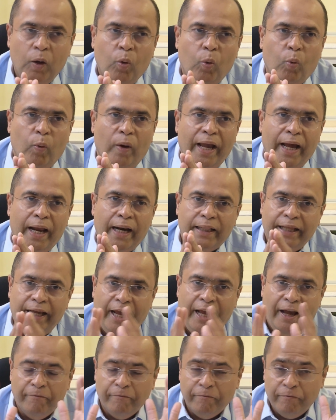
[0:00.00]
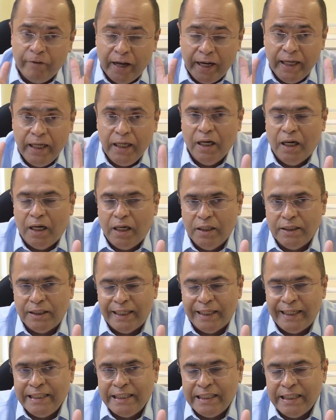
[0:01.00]
where they have very large
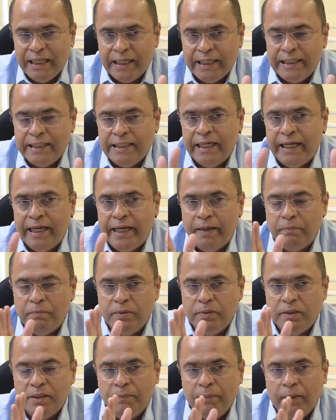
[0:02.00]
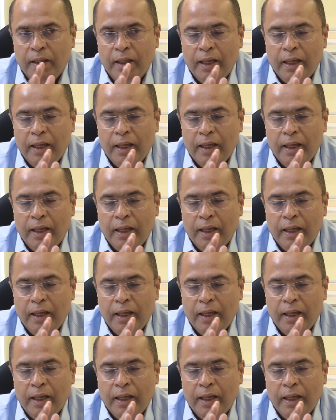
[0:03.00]
engineering teams.